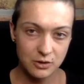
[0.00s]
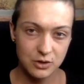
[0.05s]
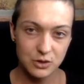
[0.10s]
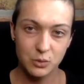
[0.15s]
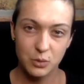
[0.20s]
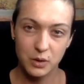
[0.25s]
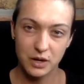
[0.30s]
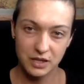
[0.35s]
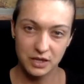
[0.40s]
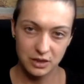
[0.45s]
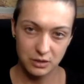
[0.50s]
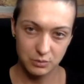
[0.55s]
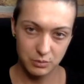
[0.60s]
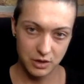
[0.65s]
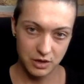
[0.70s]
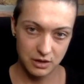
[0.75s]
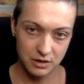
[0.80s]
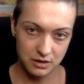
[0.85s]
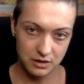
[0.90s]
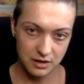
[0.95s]
or 20th
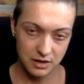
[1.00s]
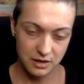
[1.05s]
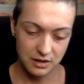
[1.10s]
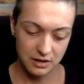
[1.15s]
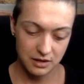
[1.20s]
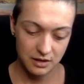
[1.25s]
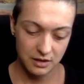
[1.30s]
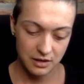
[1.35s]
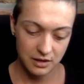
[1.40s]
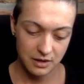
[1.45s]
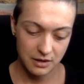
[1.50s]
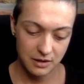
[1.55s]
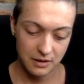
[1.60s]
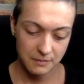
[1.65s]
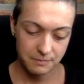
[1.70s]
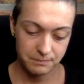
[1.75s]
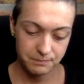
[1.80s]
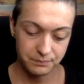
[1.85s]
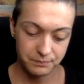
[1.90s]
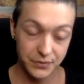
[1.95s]
birthday.
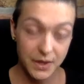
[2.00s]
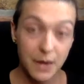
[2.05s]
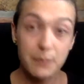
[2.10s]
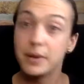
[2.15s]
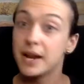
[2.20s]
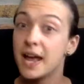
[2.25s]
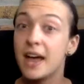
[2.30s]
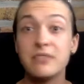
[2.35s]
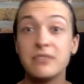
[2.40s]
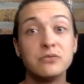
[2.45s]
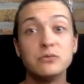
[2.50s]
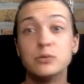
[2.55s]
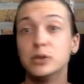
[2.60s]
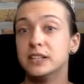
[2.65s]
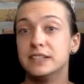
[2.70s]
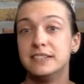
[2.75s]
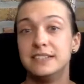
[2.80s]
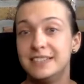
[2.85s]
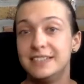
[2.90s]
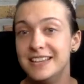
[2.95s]
But I haven't
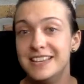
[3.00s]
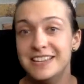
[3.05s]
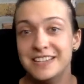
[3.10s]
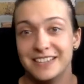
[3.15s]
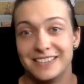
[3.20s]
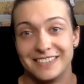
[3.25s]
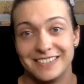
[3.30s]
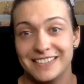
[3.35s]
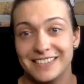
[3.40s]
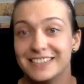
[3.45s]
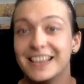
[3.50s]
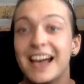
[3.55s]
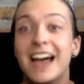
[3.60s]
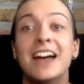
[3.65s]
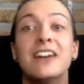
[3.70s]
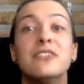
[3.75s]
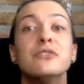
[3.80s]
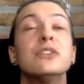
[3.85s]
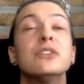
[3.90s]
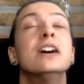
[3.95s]
really seen it since. I
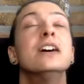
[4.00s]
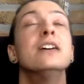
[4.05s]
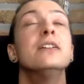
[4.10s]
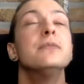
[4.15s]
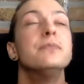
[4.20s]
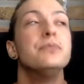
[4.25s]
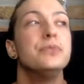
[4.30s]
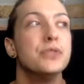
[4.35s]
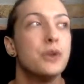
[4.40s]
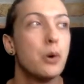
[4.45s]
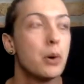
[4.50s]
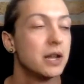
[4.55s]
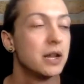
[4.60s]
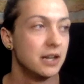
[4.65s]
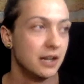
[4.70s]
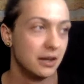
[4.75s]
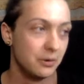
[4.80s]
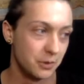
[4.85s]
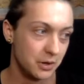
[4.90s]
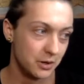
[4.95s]
have no
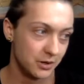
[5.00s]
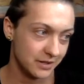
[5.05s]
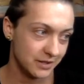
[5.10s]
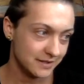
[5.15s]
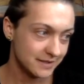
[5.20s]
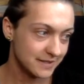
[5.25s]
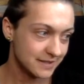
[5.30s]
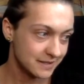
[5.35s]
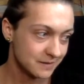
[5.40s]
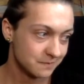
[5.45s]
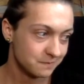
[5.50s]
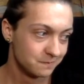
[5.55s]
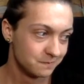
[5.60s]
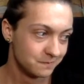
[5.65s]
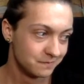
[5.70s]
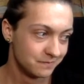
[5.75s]
idea where it is.